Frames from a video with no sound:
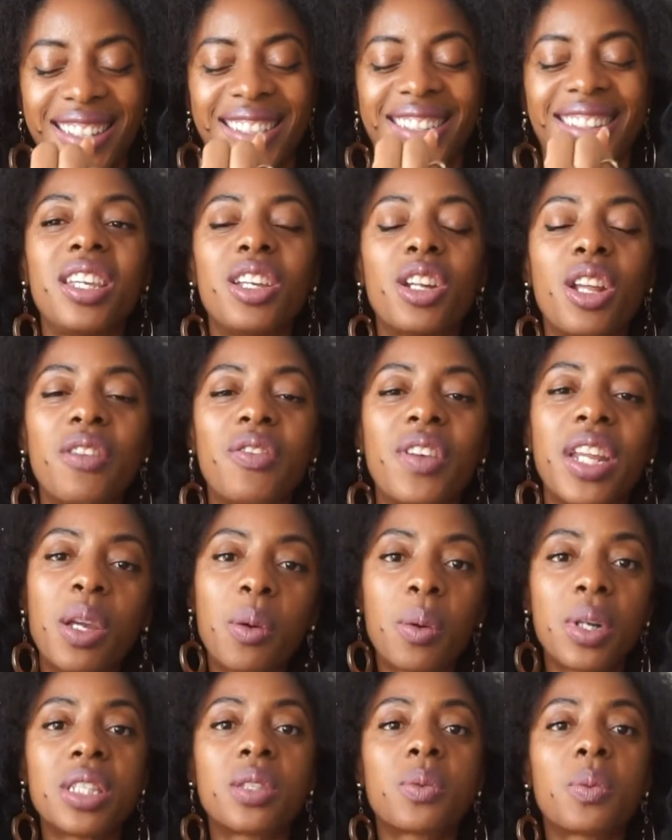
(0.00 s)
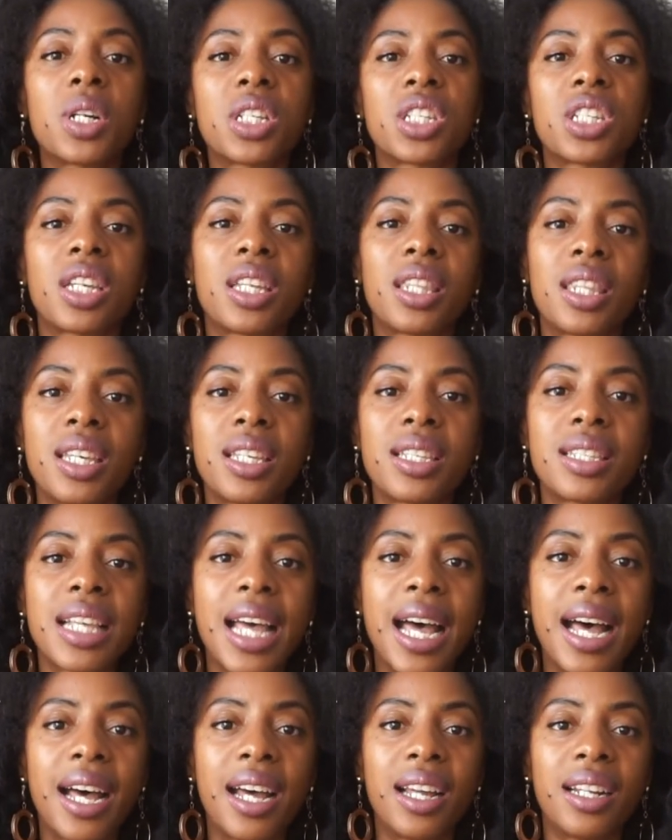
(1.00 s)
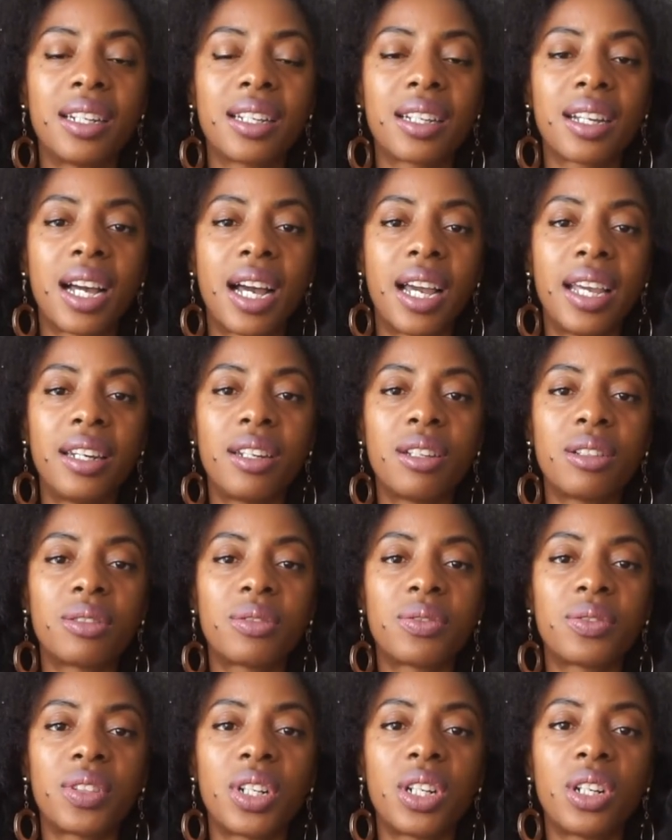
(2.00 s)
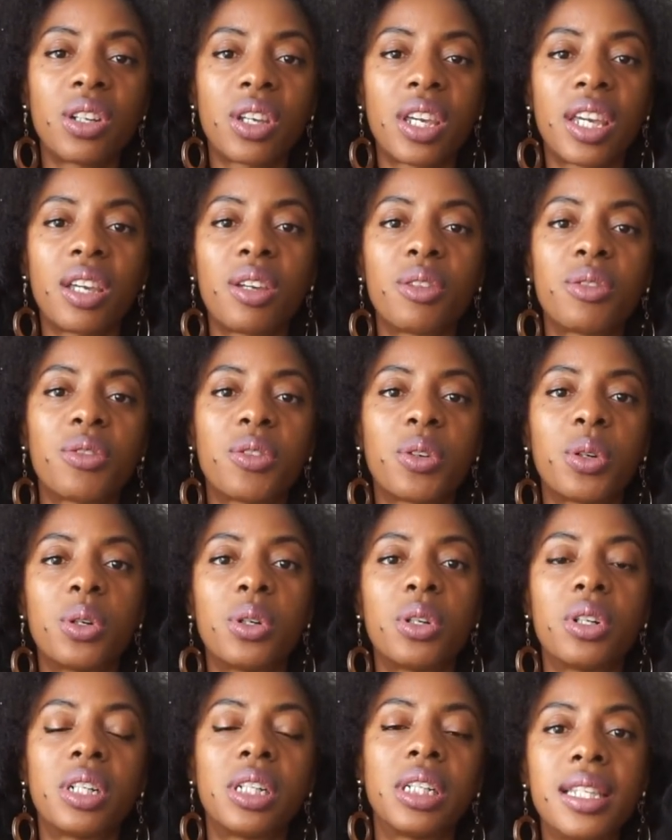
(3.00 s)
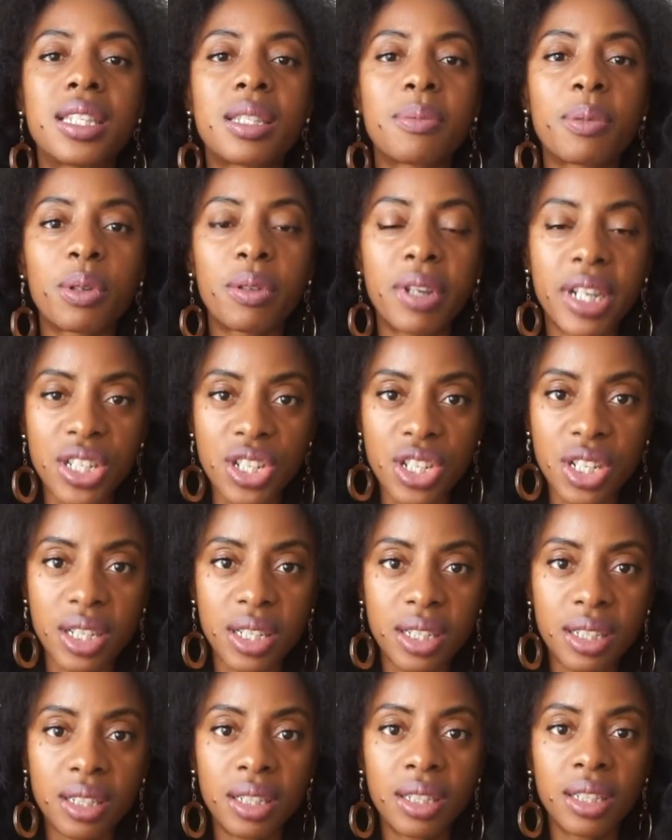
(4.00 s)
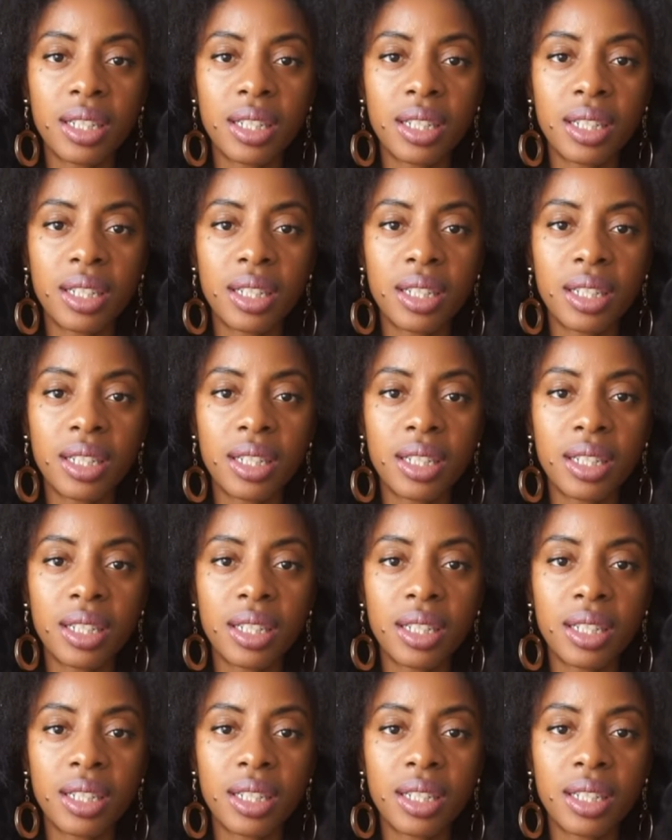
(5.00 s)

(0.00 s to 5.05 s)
You know, if anyone's watching this and kind of looking for inspiration,